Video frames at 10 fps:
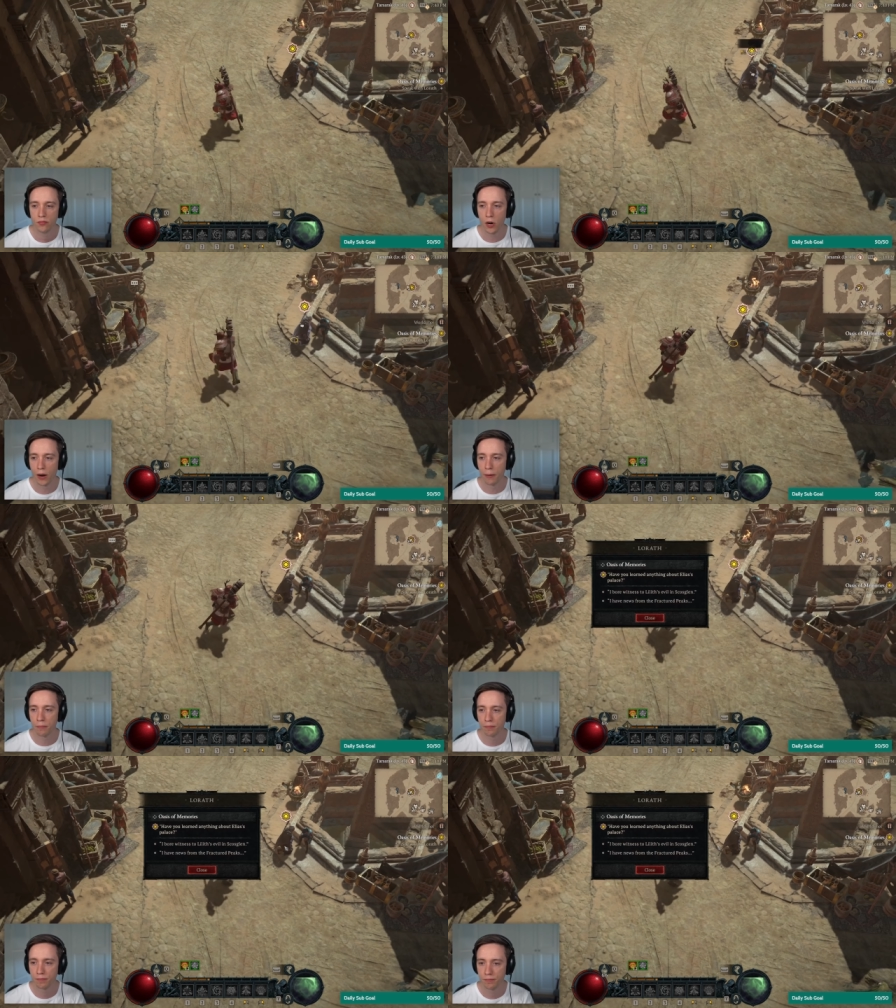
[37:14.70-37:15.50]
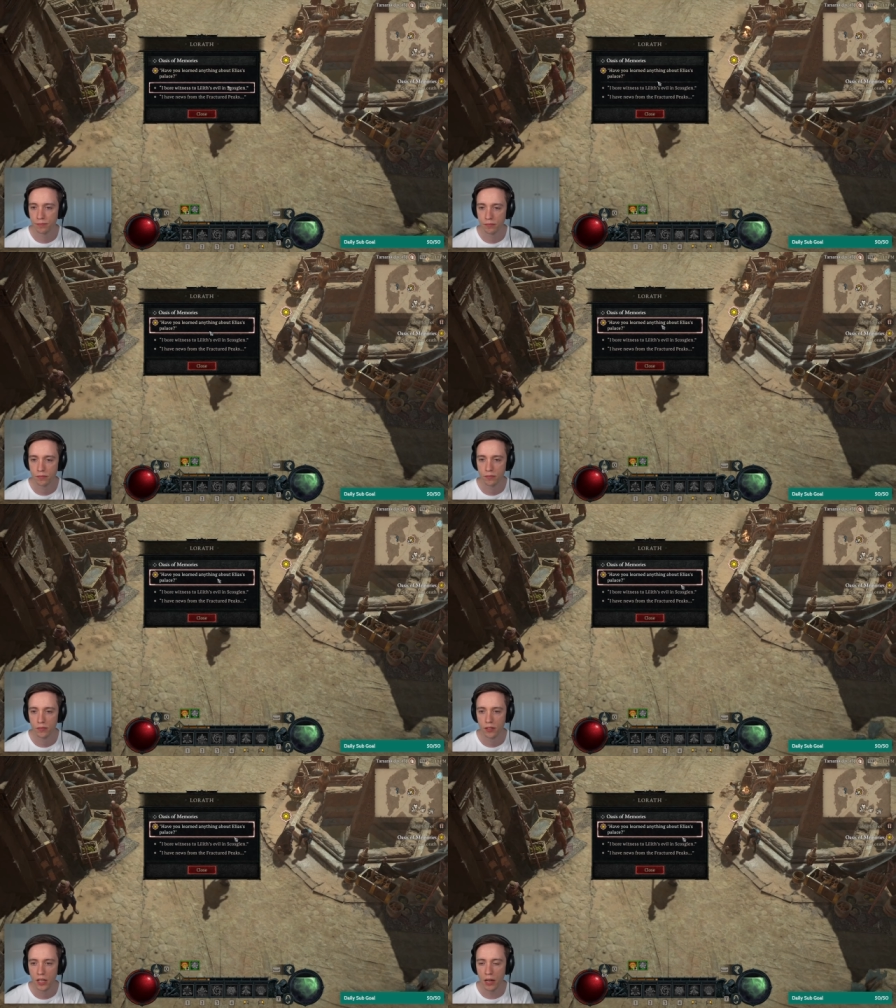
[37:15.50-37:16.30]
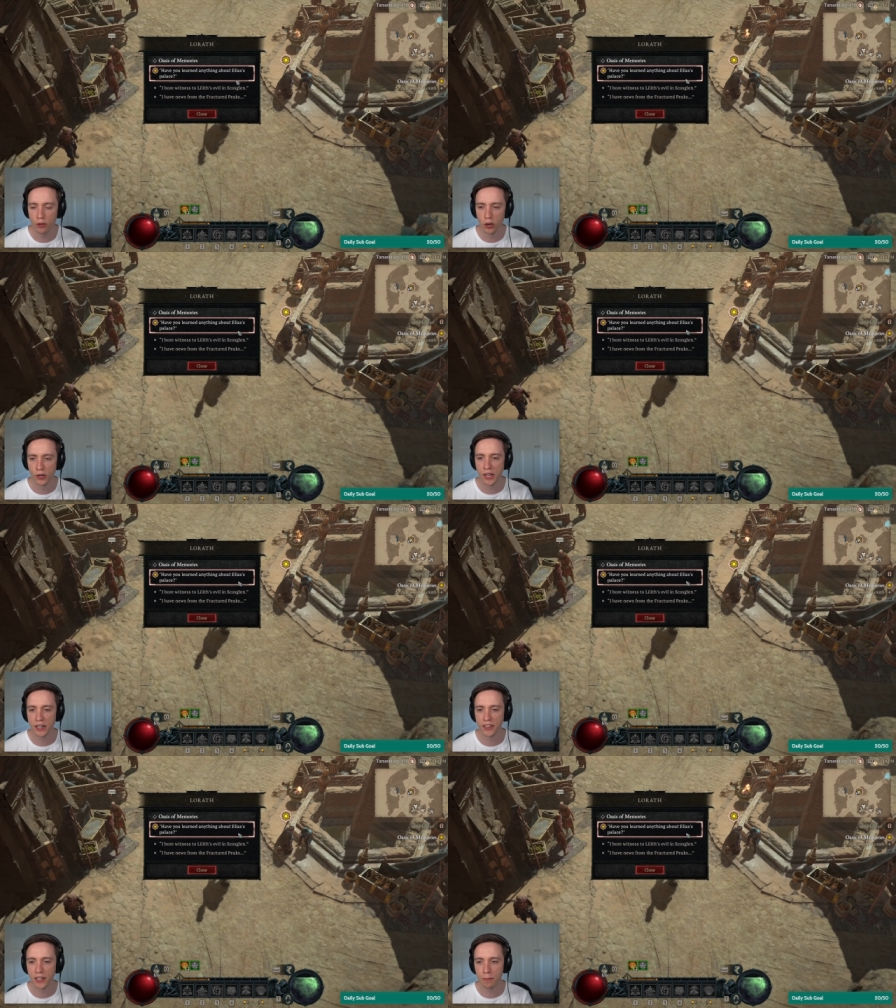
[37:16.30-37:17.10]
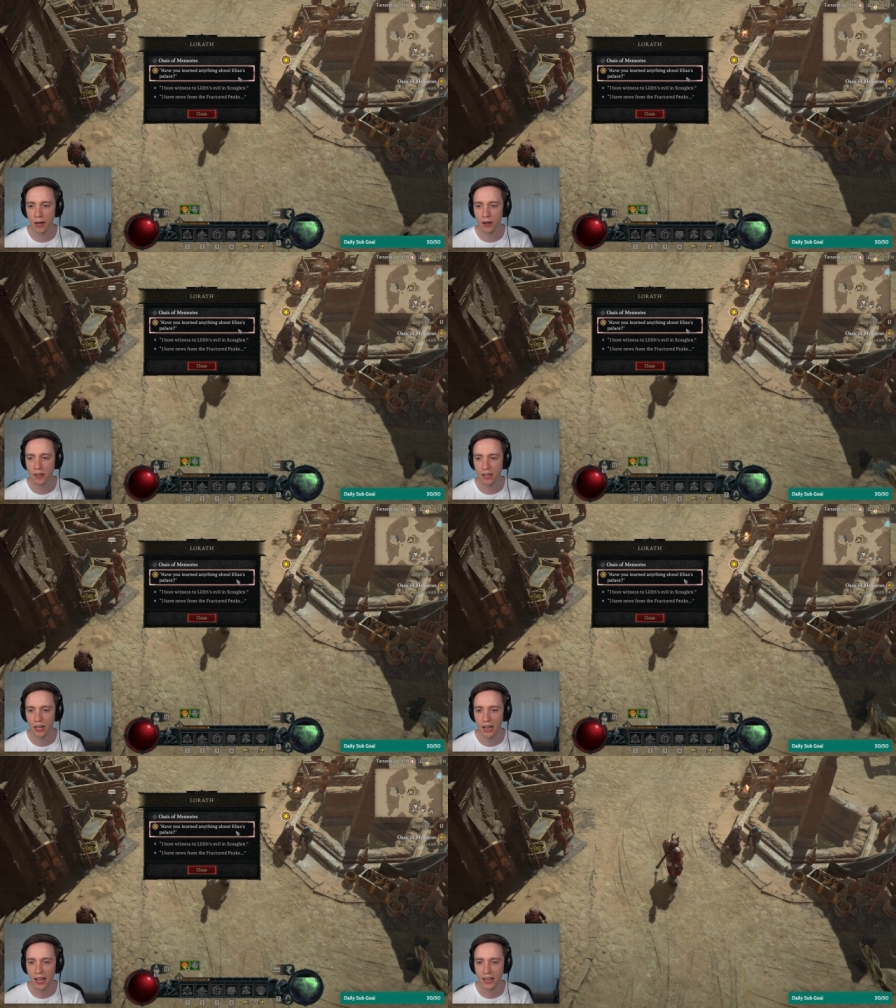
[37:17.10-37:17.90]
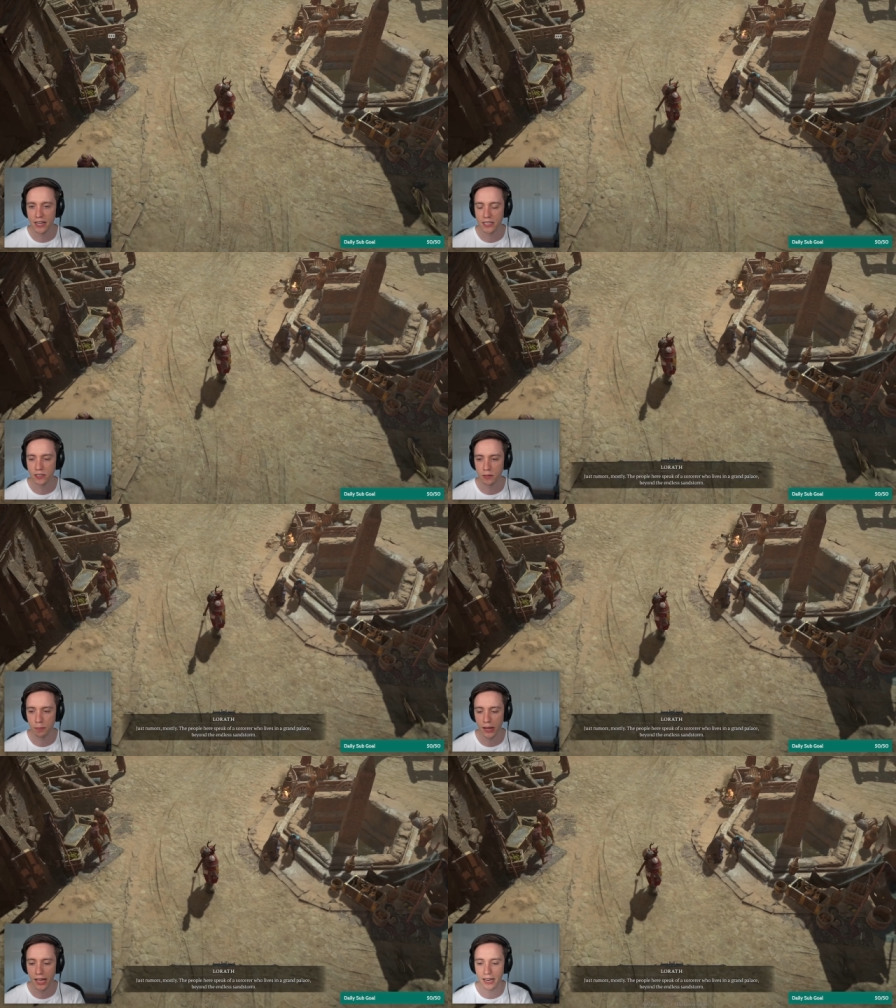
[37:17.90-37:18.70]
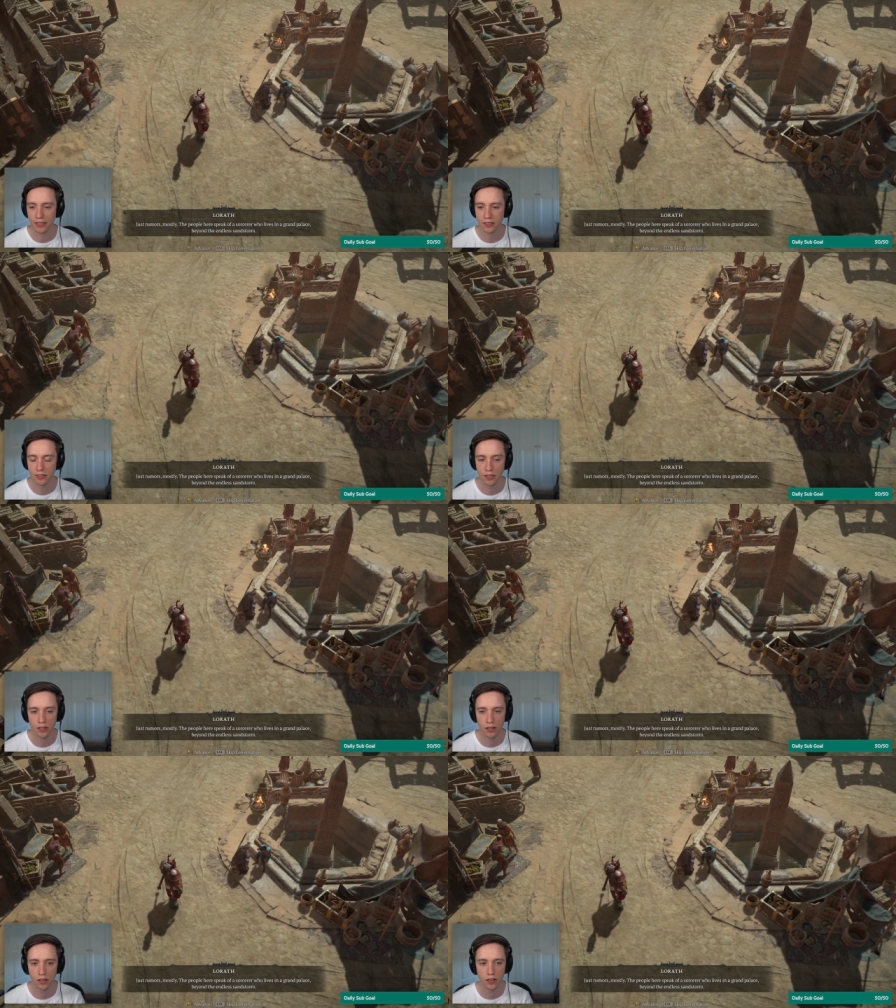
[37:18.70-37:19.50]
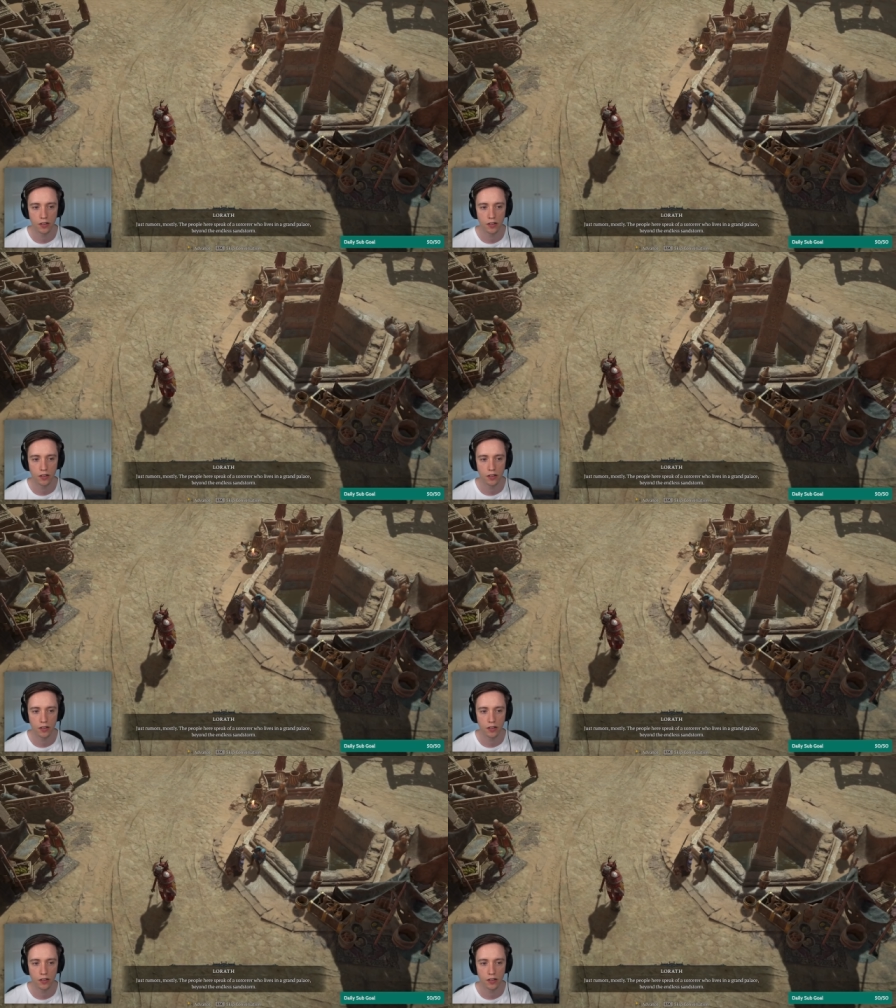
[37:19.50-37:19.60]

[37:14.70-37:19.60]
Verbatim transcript: All right. Have you learned anything about Elias's Palace? mostly.